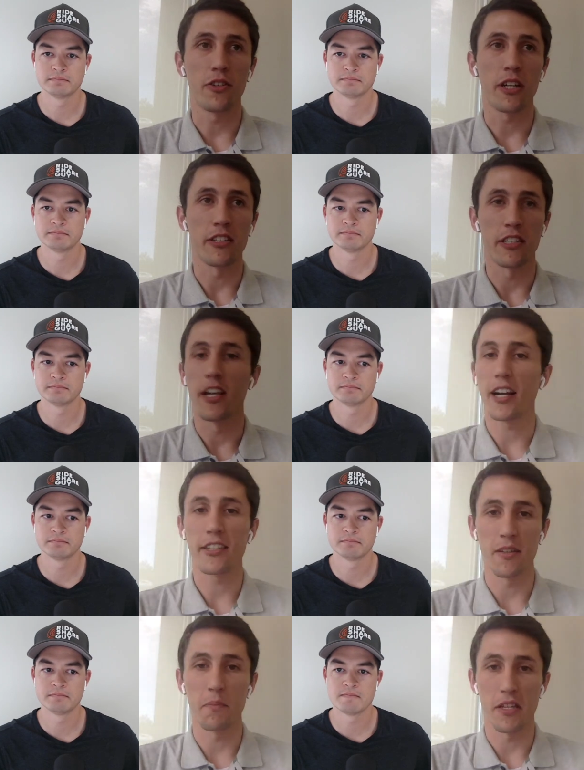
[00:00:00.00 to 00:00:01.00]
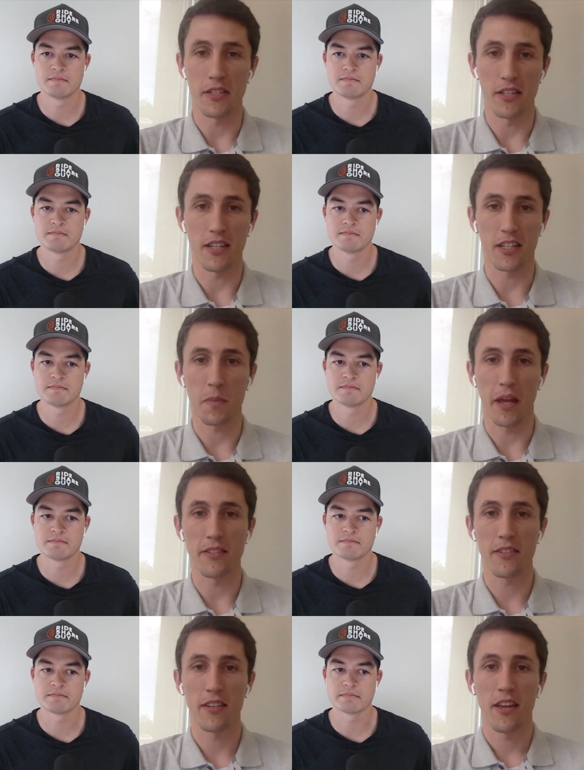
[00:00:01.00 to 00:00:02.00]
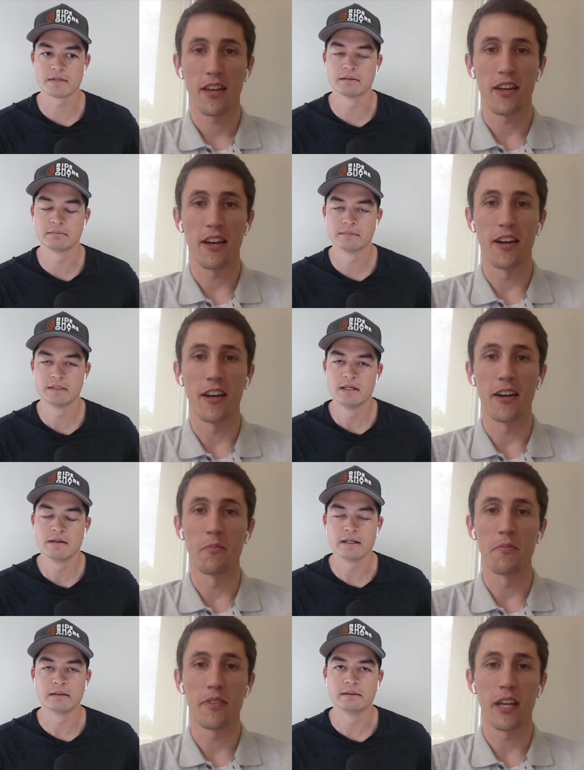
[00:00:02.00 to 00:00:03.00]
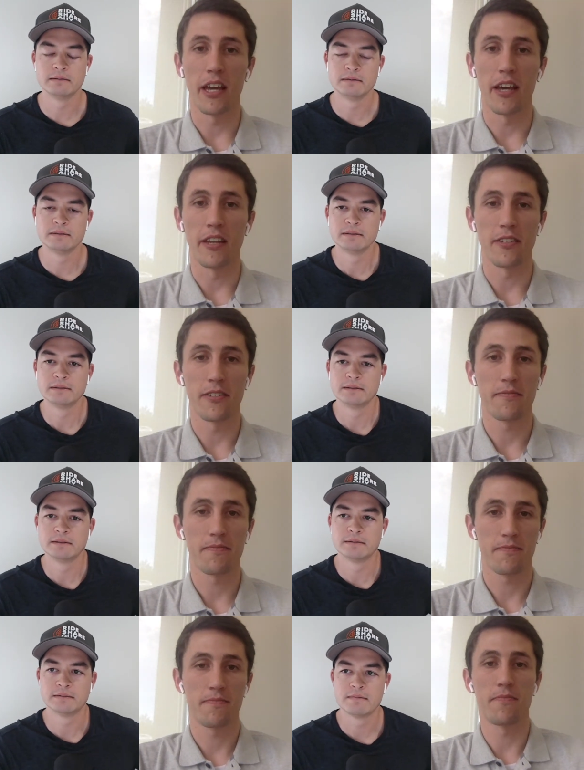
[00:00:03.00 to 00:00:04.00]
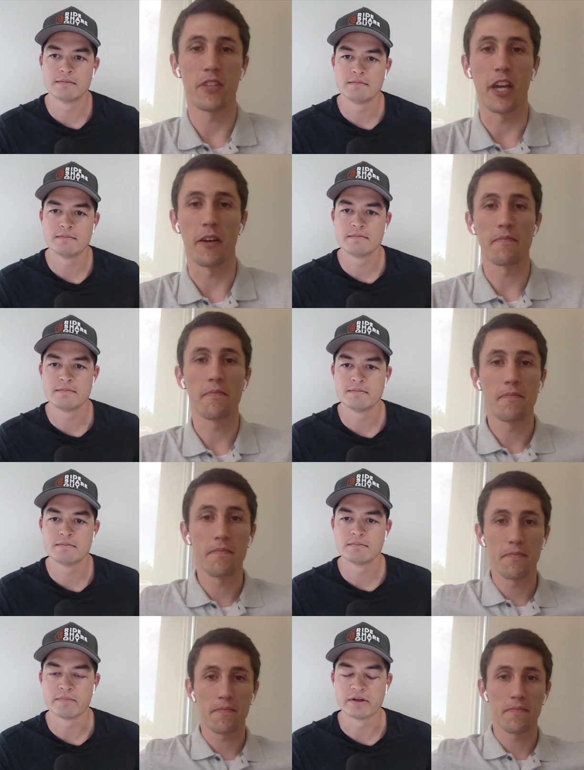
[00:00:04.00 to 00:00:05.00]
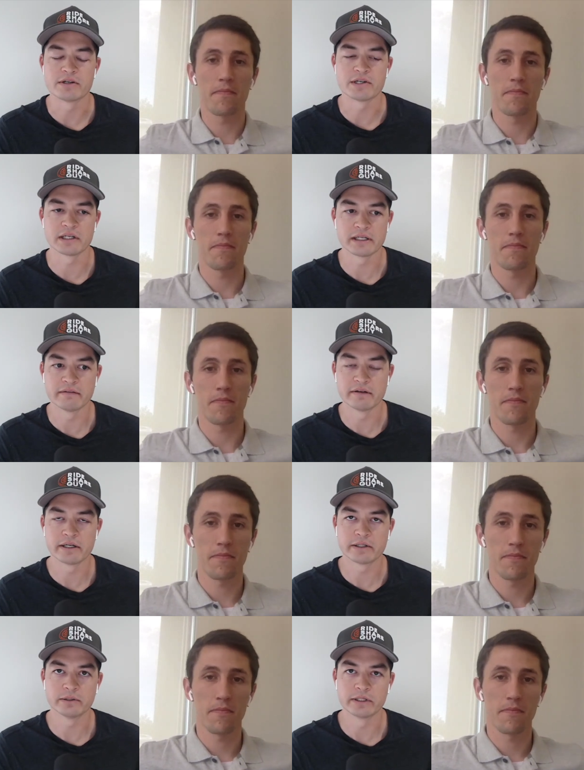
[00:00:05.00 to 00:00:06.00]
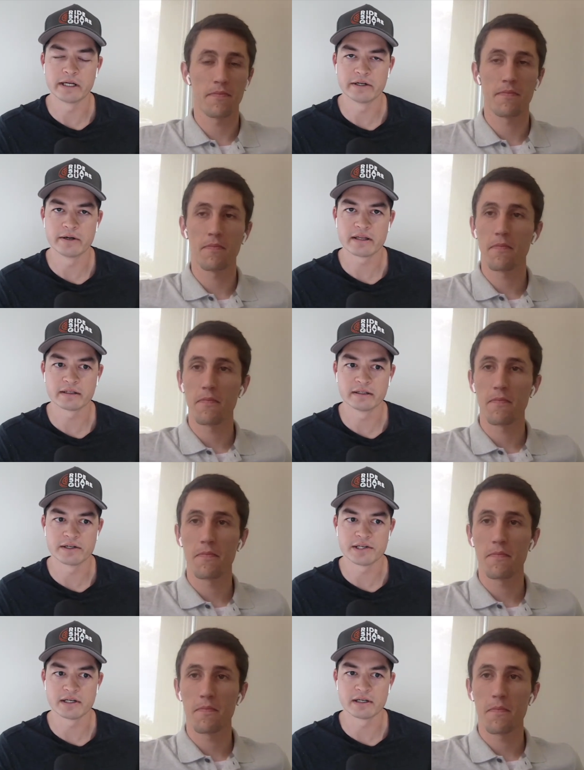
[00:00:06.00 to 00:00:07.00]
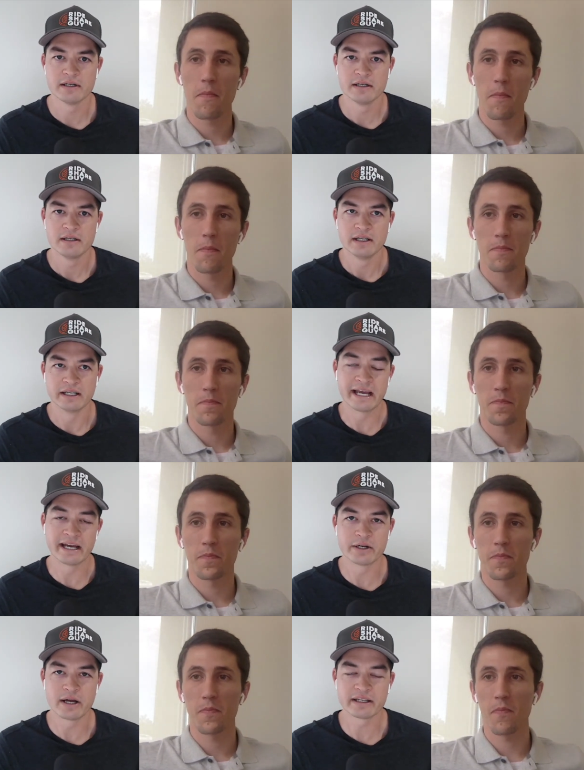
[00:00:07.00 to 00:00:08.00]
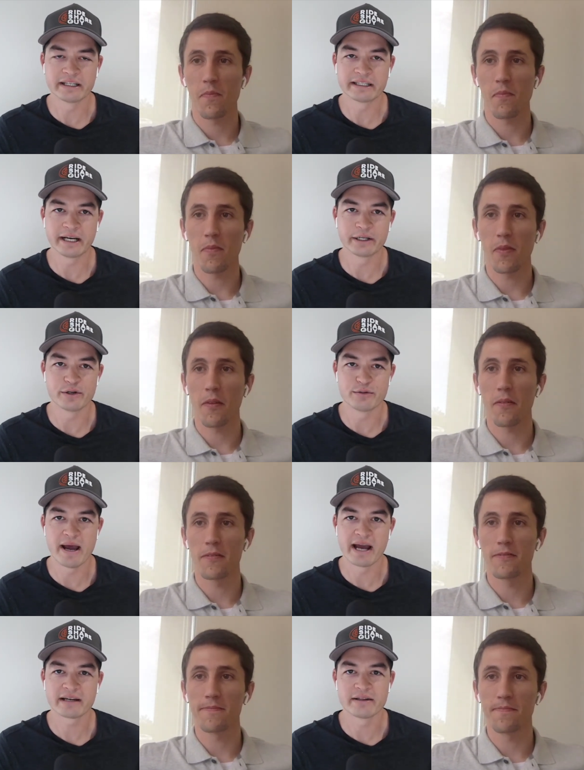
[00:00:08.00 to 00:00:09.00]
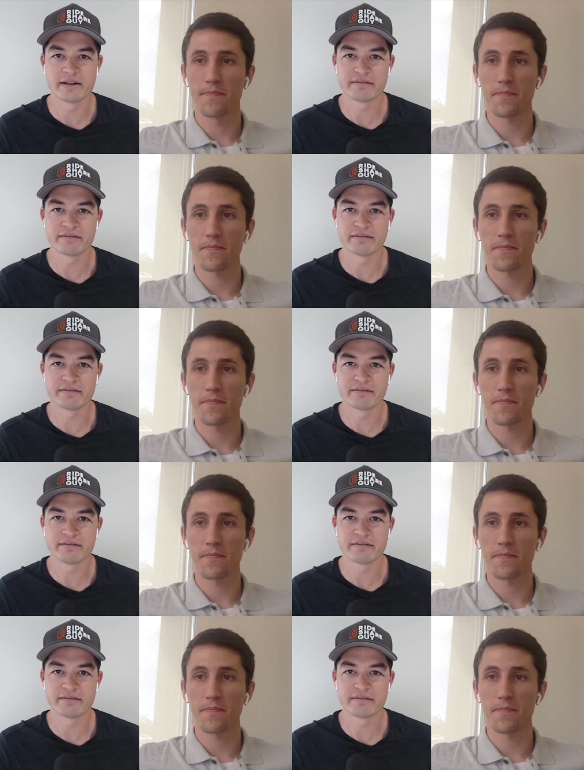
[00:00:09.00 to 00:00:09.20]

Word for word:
Speaker 1: you can deduct as a business expense. Yeah. Uh, um, yeah.
Speaker 2: And yeah. Interesting. Yeah, very cool. And yeah, no, I think there's a, again, you know, I think it kind of goes back to the